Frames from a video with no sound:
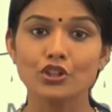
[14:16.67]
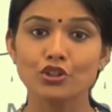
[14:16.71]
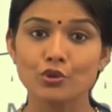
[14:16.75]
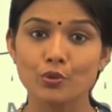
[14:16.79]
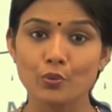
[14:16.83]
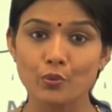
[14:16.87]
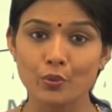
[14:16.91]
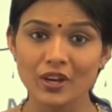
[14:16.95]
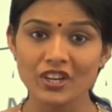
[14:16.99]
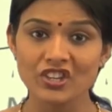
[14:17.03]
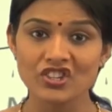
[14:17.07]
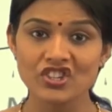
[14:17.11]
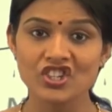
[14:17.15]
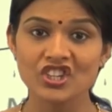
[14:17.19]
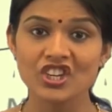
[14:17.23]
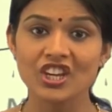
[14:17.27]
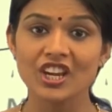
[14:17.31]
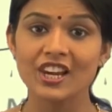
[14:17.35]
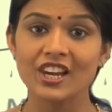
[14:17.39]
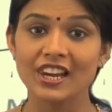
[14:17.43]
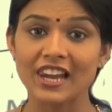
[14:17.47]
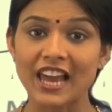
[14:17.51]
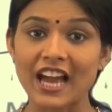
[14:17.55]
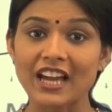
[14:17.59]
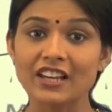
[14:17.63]
through which
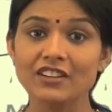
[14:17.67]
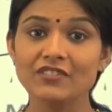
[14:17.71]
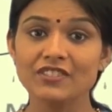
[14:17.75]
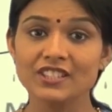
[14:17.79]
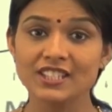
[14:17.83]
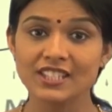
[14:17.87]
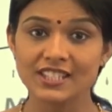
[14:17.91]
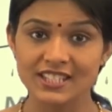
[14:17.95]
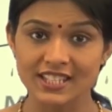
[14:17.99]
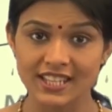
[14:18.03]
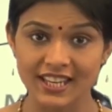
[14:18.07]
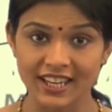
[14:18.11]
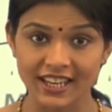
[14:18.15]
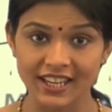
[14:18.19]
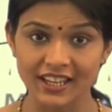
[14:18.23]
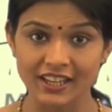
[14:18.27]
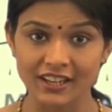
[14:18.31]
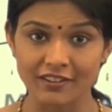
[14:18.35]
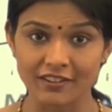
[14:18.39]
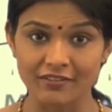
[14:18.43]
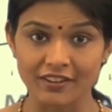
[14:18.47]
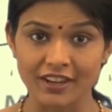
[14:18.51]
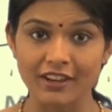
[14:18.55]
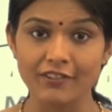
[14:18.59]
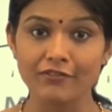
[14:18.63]
land was
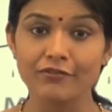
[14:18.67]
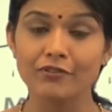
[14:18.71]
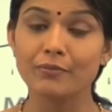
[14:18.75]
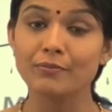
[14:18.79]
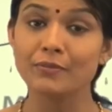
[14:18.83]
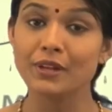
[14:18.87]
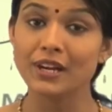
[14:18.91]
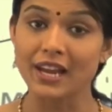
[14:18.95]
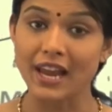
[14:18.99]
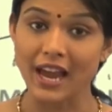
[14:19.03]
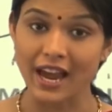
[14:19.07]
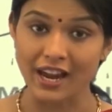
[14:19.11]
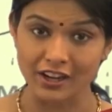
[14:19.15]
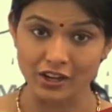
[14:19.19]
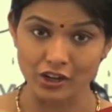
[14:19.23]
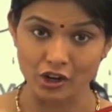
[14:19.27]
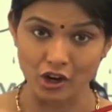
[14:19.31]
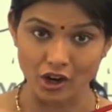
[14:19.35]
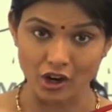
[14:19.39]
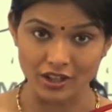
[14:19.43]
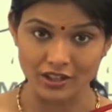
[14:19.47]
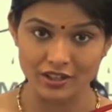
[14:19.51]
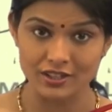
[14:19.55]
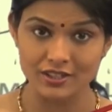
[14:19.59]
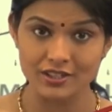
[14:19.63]
taken away from the
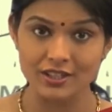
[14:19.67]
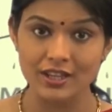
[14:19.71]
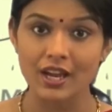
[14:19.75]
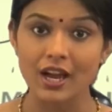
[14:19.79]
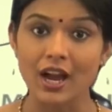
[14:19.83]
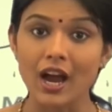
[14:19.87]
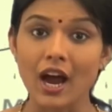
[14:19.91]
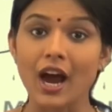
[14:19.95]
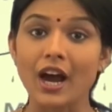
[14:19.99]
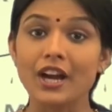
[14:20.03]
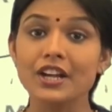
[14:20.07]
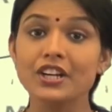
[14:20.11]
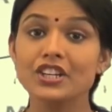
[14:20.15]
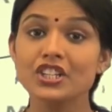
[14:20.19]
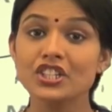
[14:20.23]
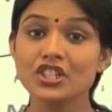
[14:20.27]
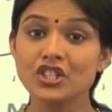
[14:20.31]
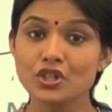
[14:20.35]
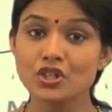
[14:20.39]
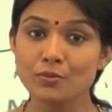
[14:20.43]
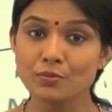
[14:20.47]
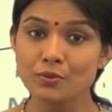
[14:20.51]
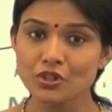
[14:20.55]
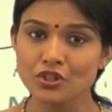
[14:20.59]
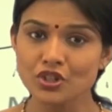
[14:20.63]
landlords and
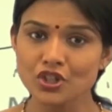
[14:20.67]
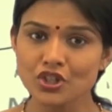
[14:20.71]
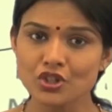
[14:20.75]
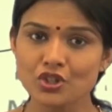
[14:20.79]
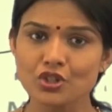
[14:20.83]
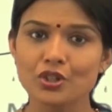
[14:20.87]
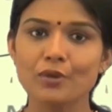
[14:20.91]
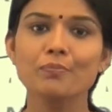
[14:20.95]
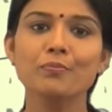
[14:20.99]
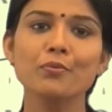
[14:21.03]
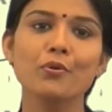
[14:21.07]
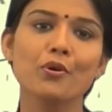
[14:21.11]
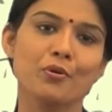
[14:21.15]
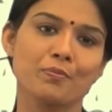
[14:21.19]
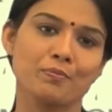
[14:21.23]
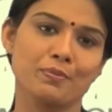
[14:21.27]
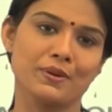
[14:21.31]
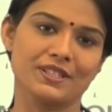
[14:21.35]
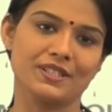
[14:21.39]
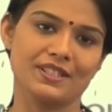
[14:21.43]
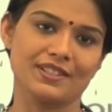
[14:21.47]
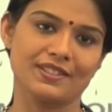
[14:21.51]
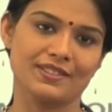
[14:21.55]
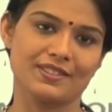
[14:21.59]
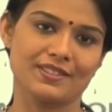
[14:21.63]
distributed to the poor
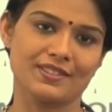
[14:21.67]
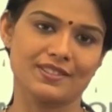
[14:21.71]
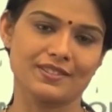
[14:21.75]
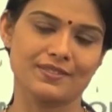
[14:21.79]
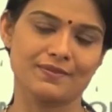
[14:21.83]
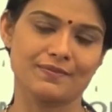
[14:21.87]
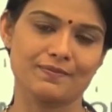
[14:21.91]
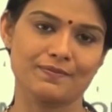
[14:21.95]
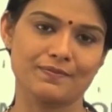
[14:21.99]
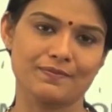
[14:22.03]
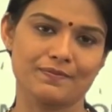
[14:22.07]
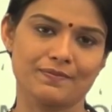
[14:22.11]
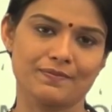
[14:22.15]
peasants.